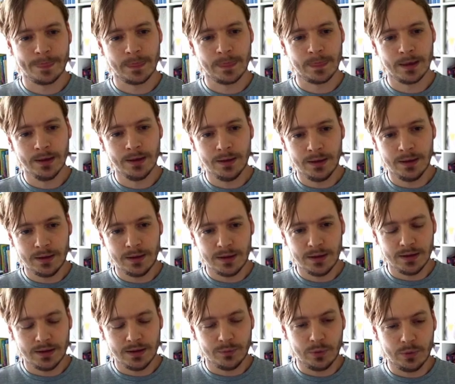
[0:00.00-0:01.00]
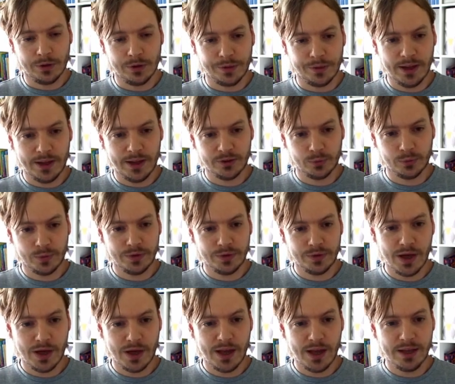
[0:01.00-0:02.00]
If we look at the next
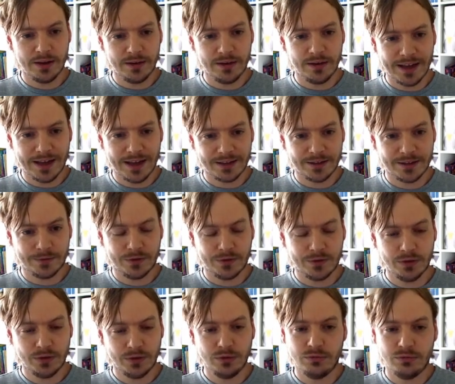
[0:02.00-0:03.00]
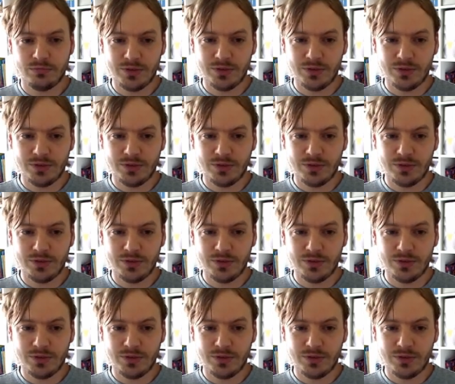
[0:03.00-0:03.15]
one, 9 and -2,